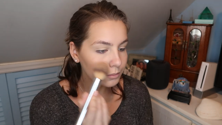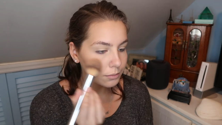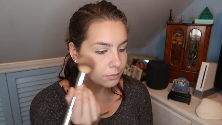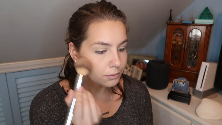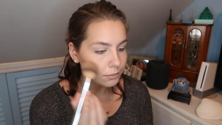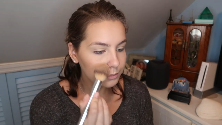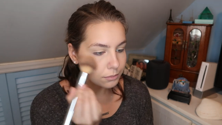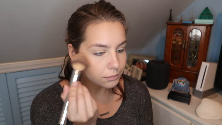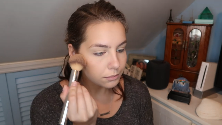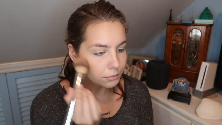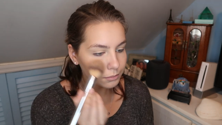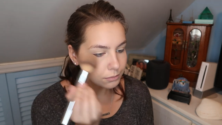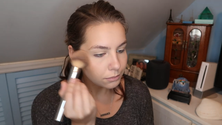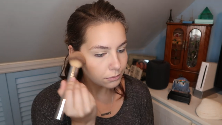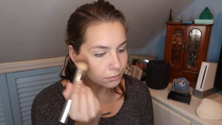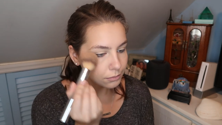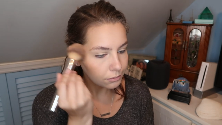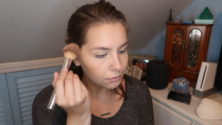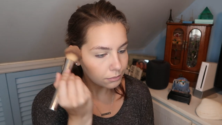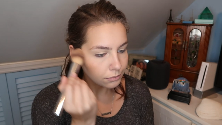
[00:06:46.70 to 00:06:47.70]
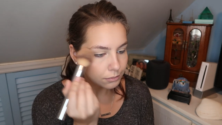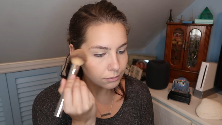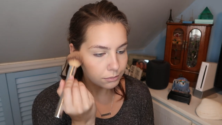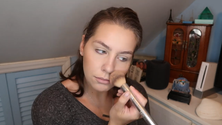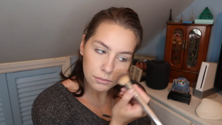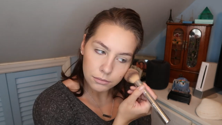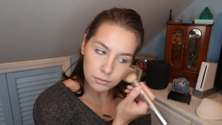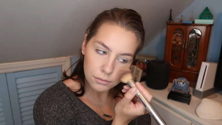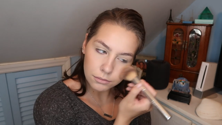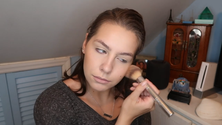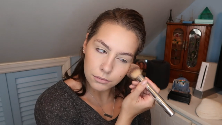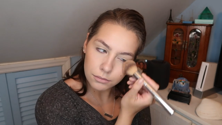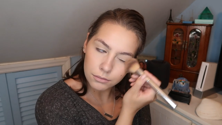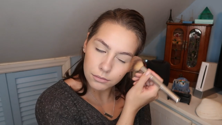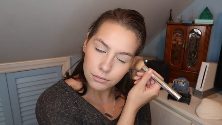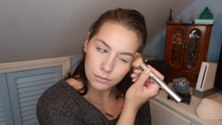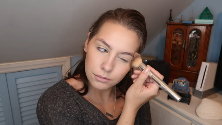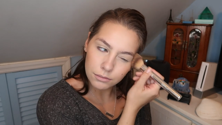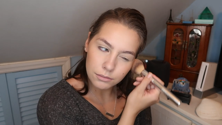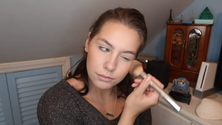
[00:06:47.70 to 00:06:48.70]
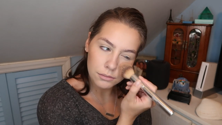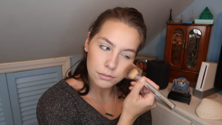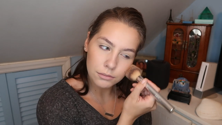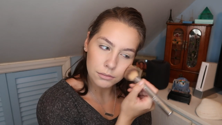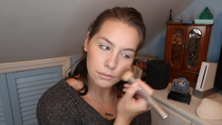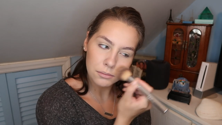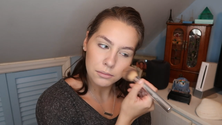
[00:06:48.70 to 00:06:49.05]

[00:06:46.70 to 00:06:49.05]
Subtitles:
(silence)